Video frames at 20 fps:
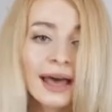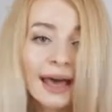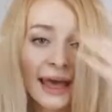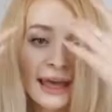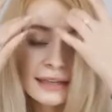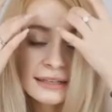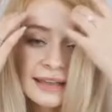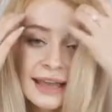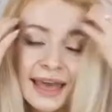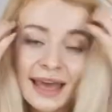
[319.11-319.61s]

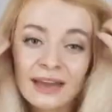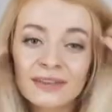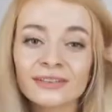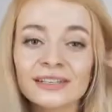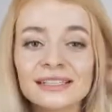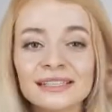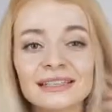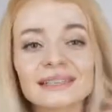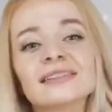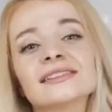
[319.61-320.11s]
and every
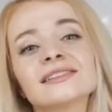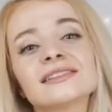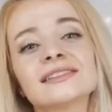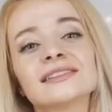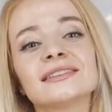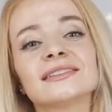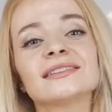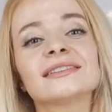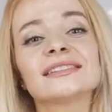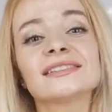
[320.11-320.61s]
single
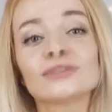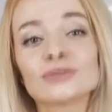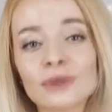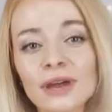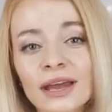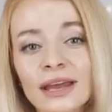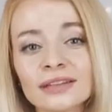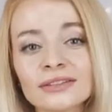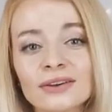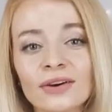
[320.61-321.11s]

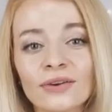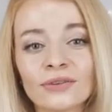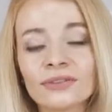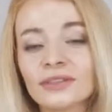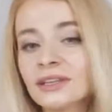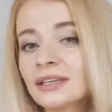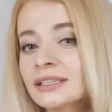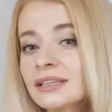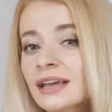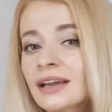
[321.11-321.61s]
strand of
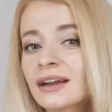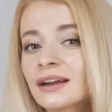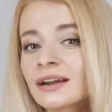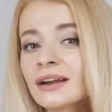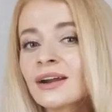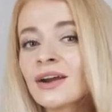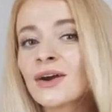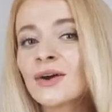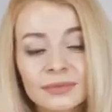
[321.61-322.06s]
this hair